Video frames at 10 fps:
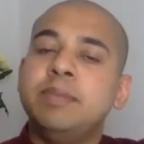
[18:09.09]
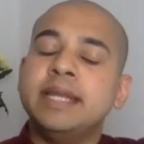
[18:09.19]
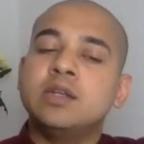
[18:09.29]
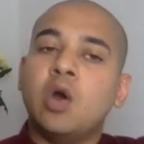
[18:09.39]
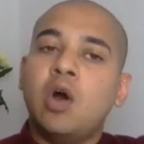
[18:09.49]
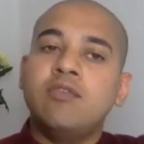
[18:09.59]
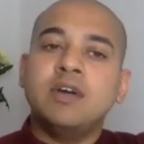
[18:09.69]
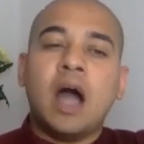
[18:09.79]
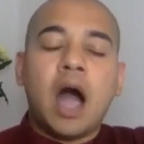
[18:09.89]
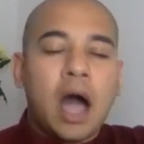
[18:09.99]
bit of
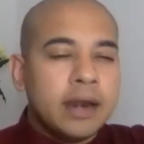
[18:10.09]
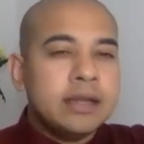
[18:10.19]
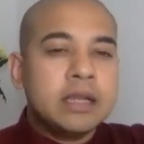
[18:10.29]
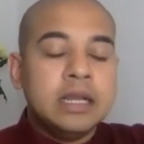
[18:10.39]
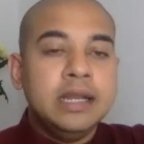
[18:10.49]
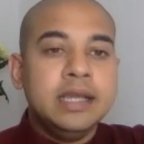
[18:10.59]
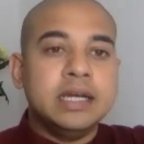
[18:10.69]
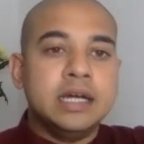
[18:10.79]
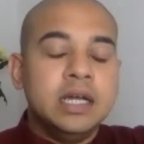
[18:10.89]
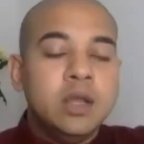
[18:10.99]
an
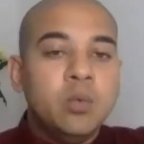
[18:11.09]
unclear